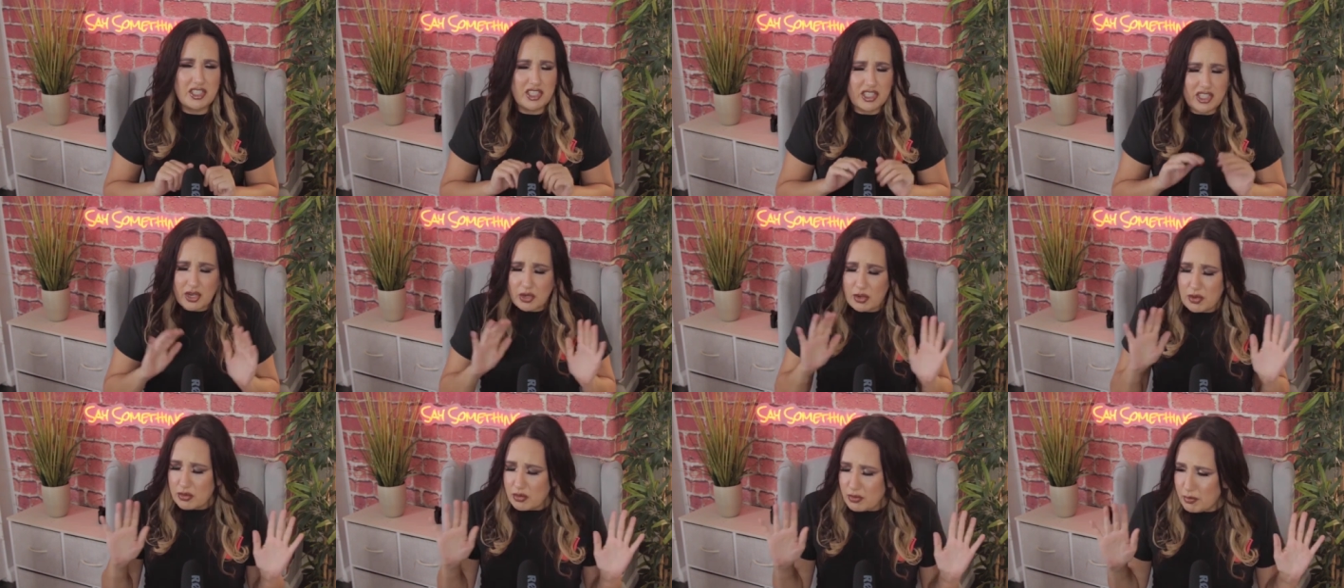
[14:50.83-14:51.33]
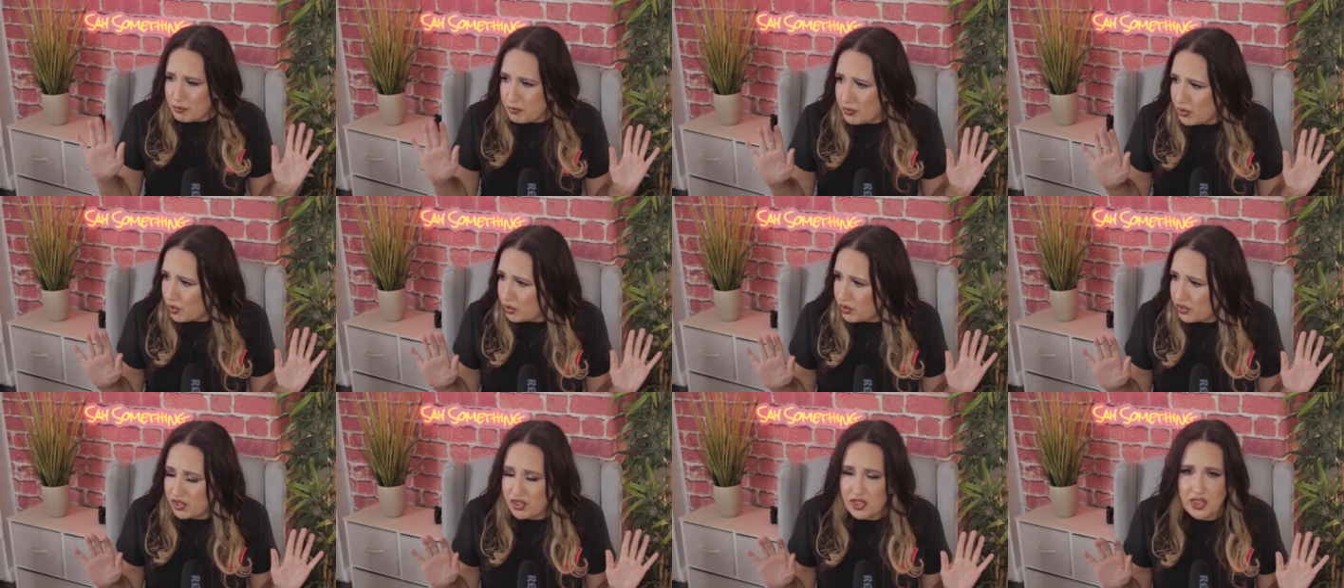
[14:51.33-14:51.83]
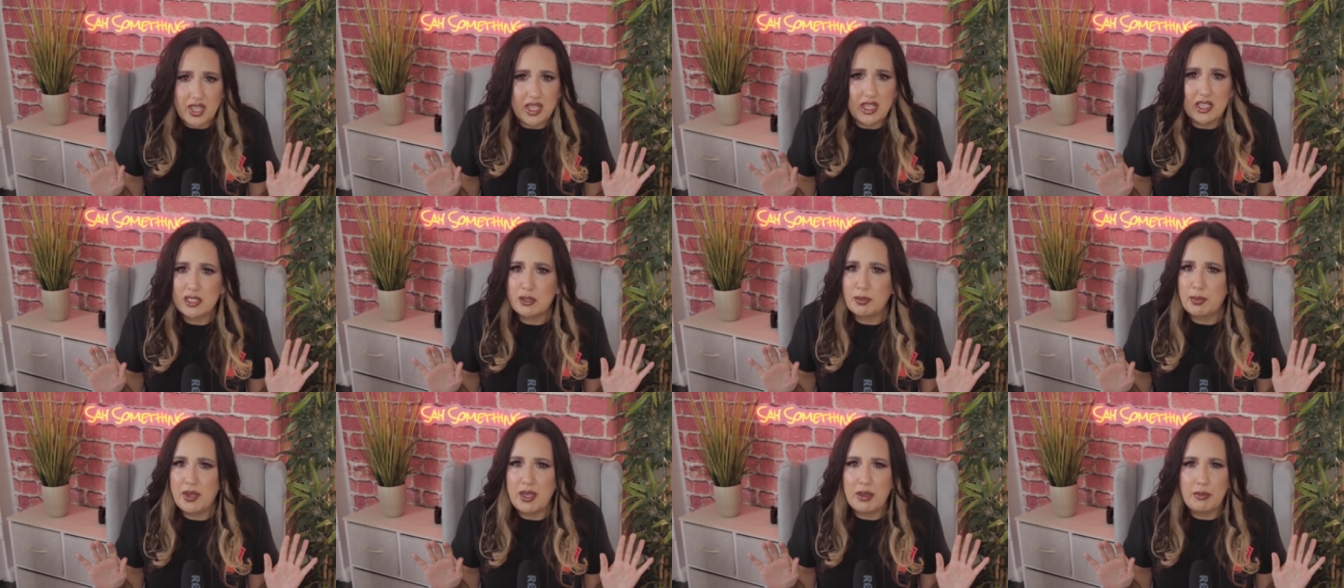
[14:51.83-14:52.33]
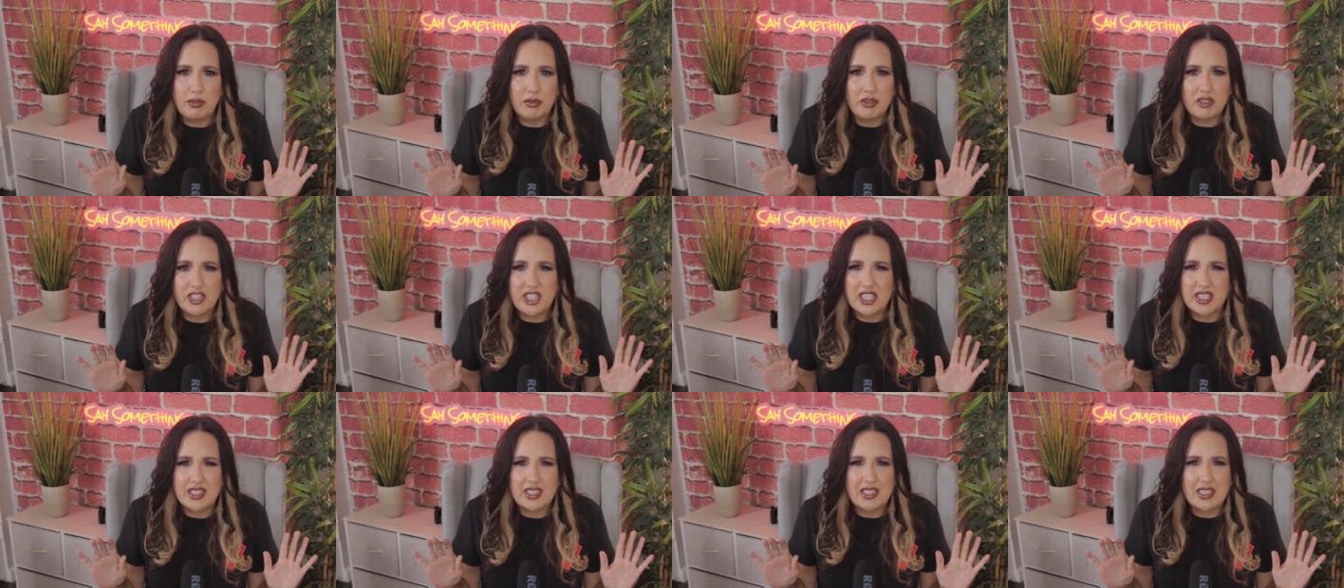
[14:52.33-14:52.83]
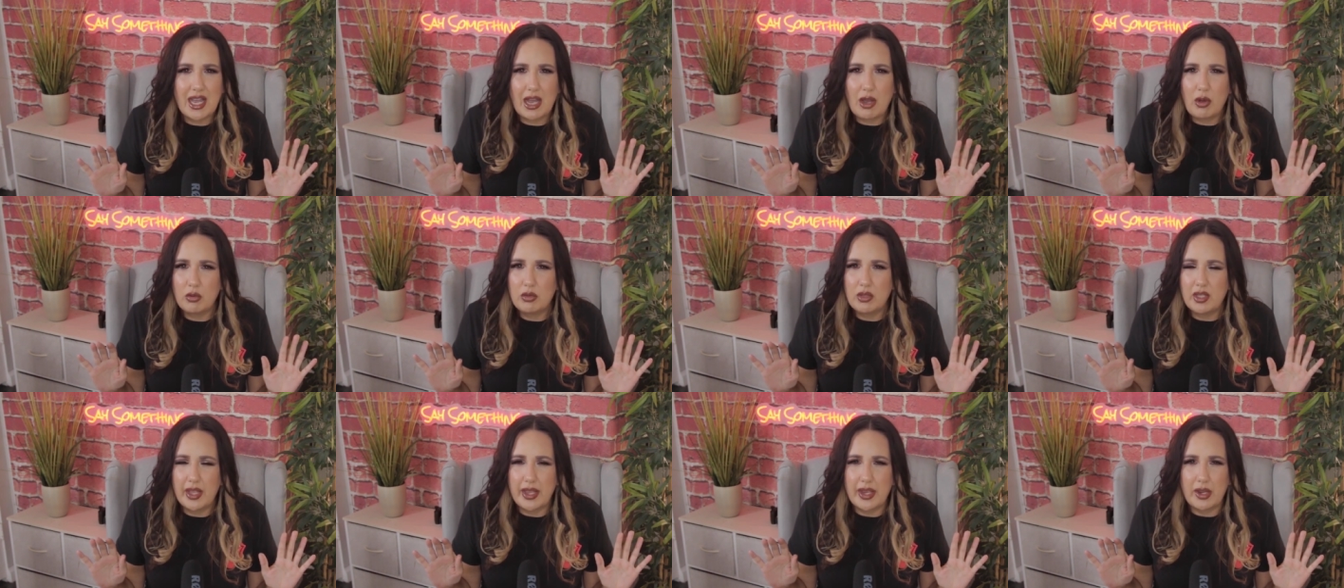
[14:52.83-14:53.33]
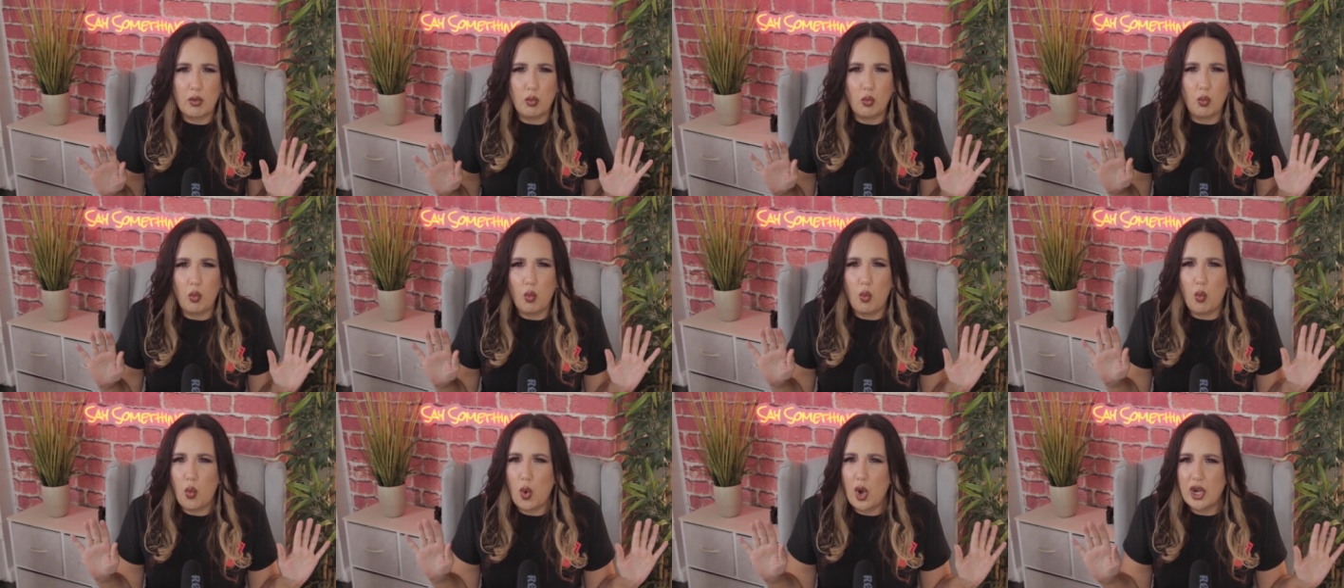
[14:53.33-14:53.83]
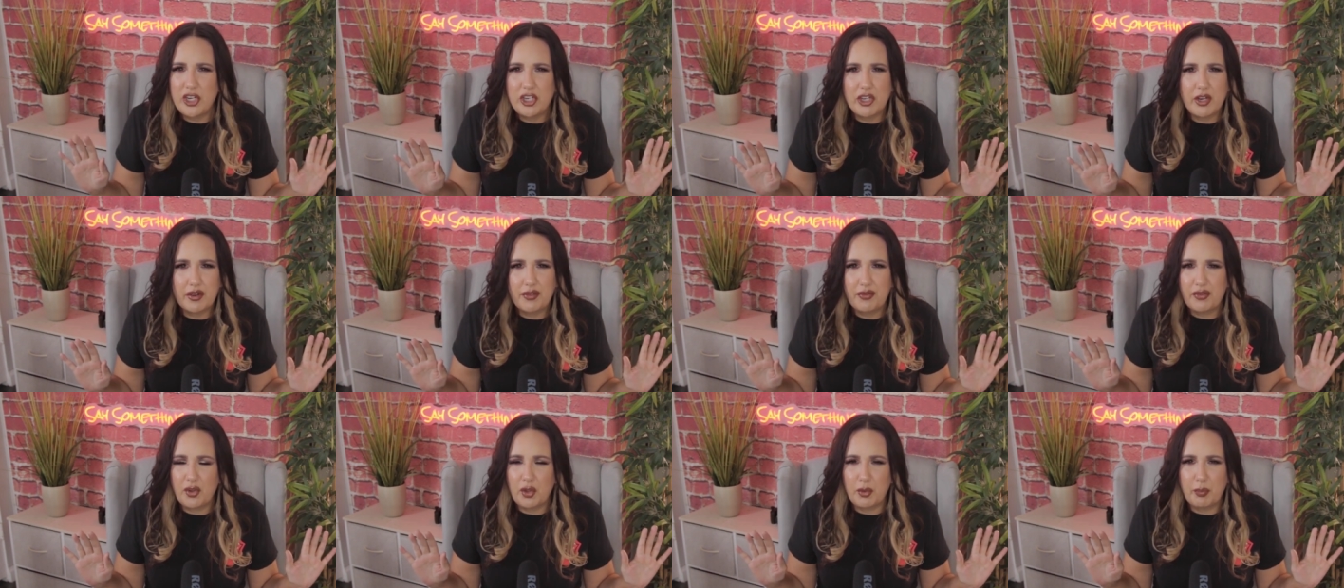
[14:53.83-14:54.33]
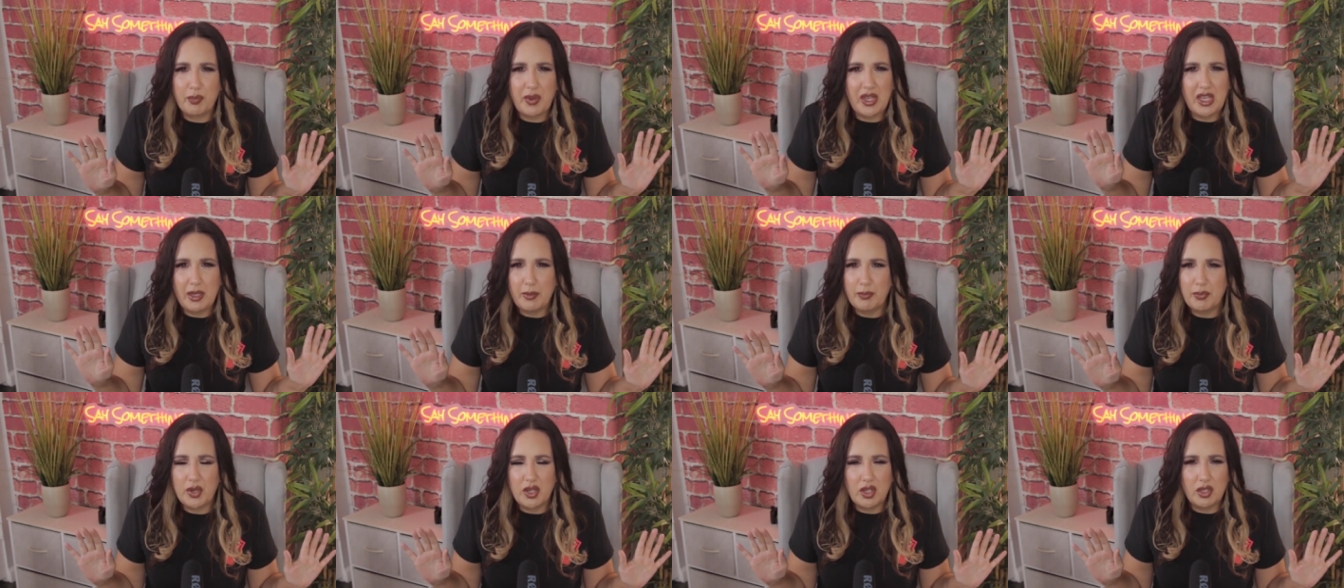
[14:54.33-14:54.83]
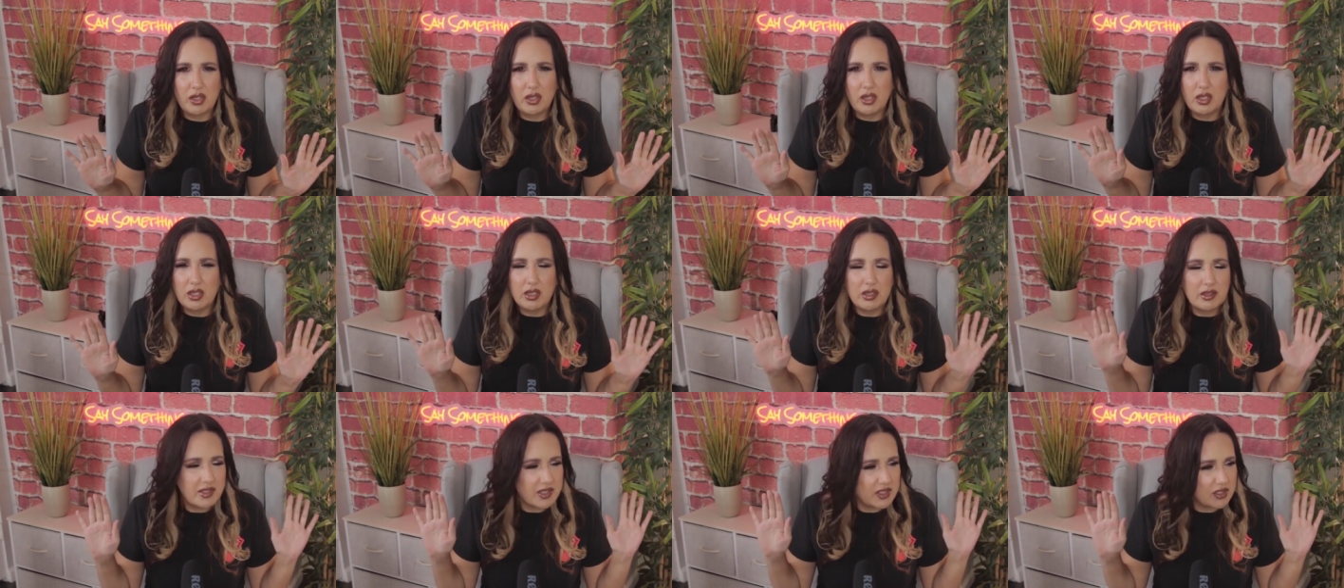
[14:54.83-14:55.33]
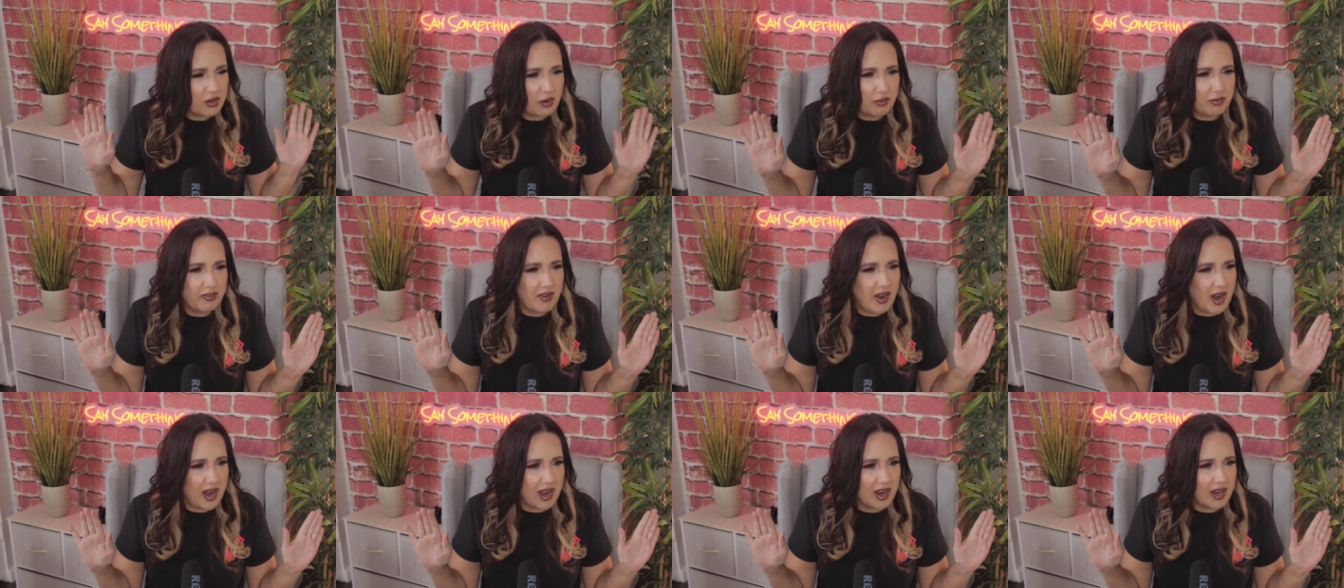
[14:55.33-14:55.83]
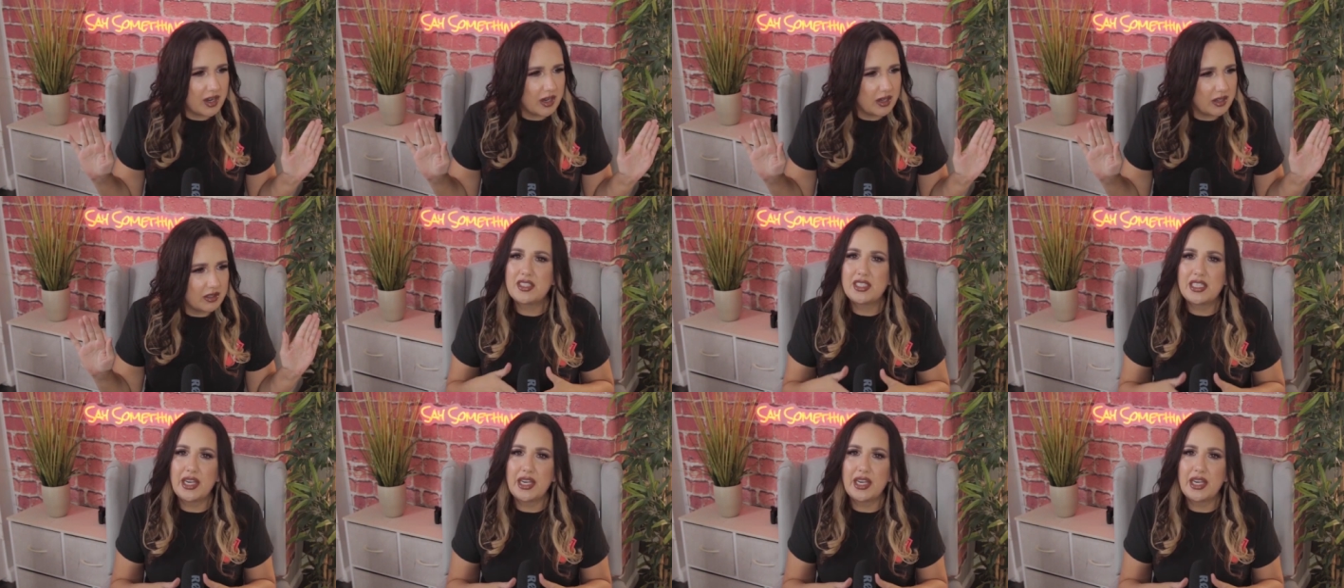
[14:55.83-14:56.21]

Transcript: don't both of these people just sound like wonderful people so far?